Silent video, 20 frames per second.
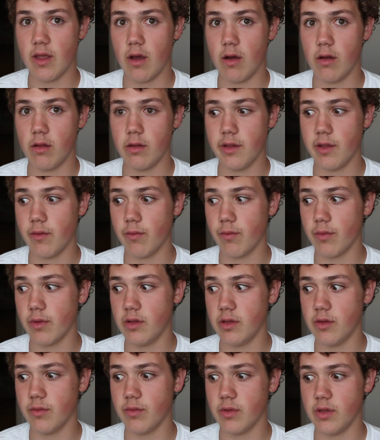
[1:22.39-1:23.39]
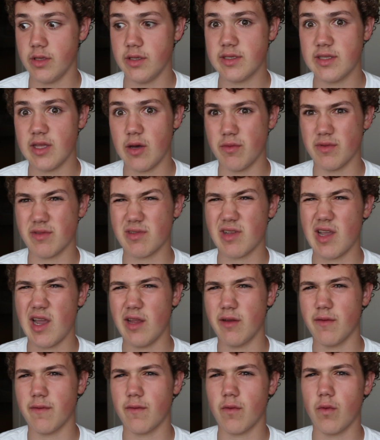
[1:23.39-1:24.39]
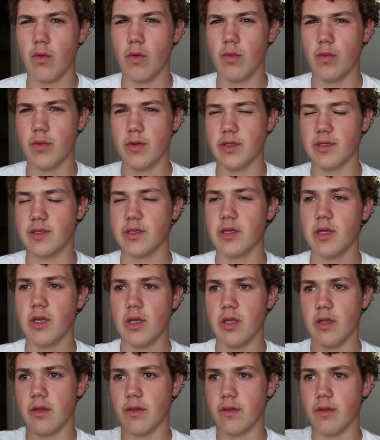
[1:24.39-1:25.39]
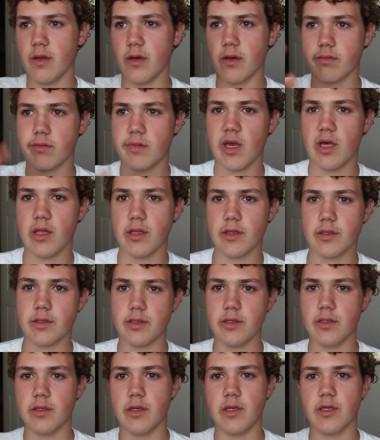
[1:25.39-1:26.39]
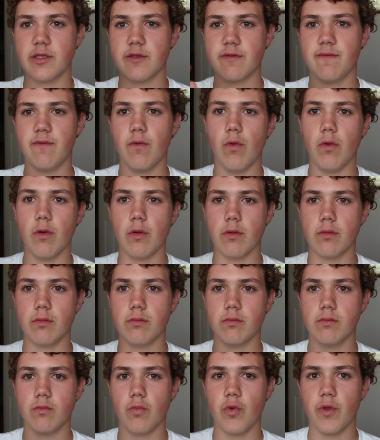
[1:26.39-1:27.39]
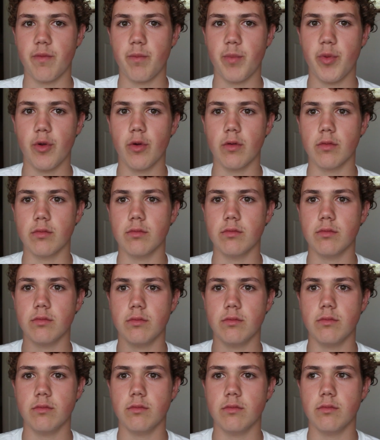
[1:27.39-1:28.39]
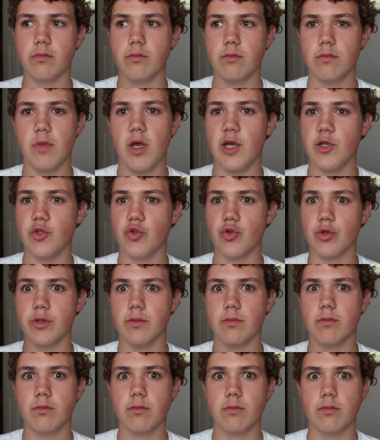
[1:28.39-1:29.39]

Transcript: All they really released that was kind of cool was the Galaxy S4 with pure Android